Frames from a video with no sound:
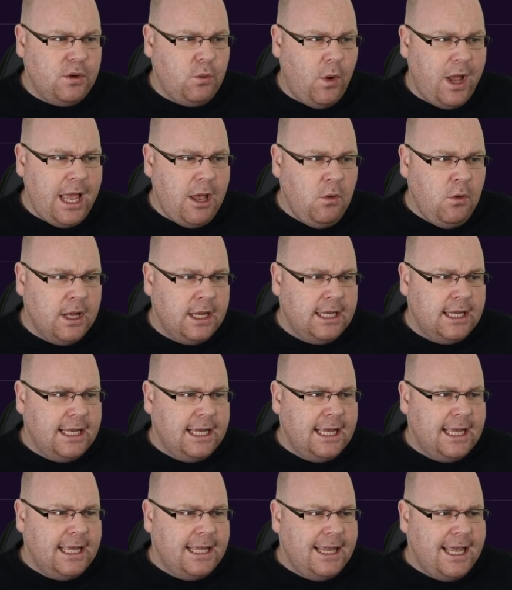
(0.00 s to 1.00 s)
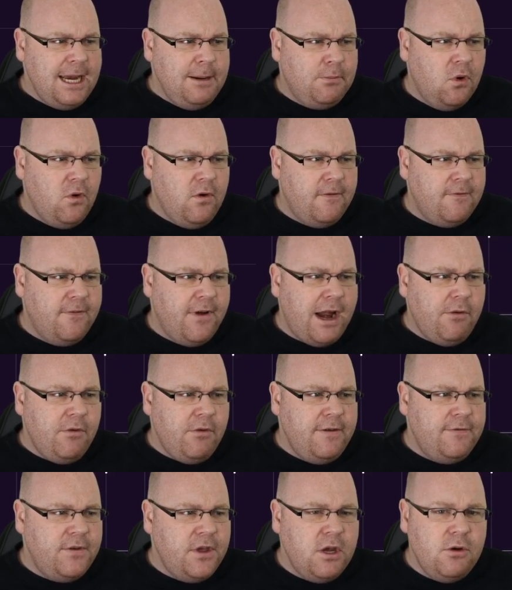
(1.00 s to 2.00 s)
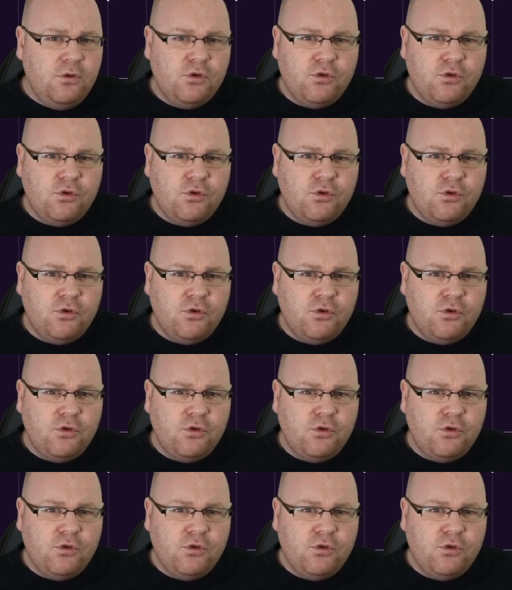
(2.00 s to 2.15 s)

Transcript: well, they put very few